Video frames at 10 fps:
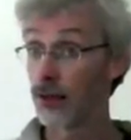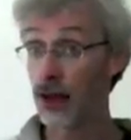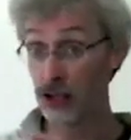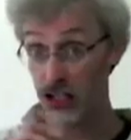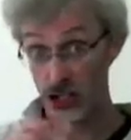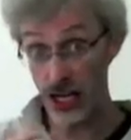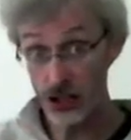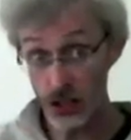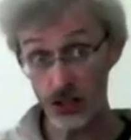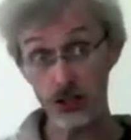They're
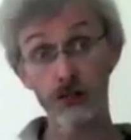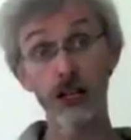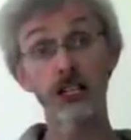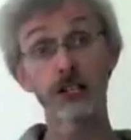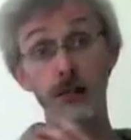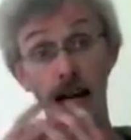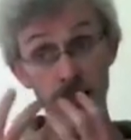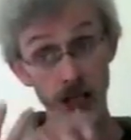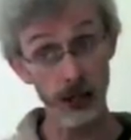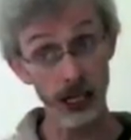extensions of these
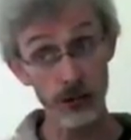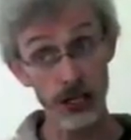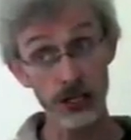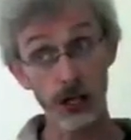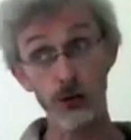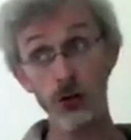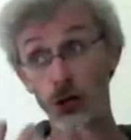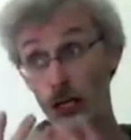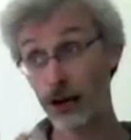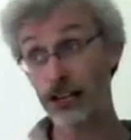enzyme inhibitors I was
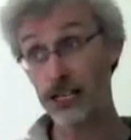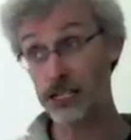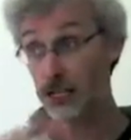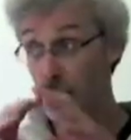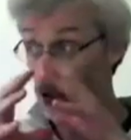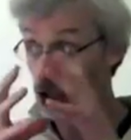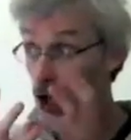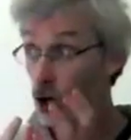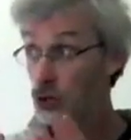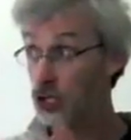talking about yesterday
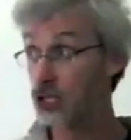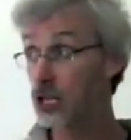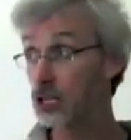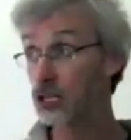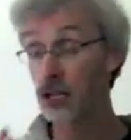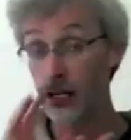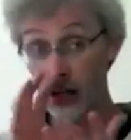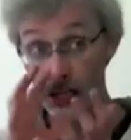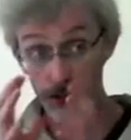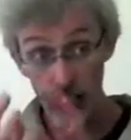that coat a seed,
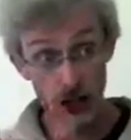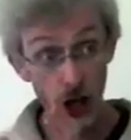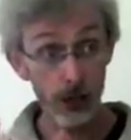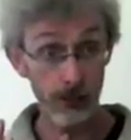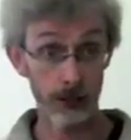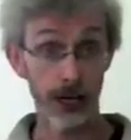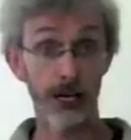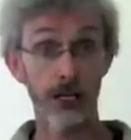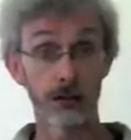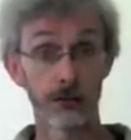that give it a timing
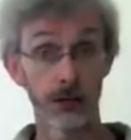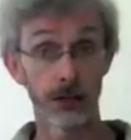mechanism.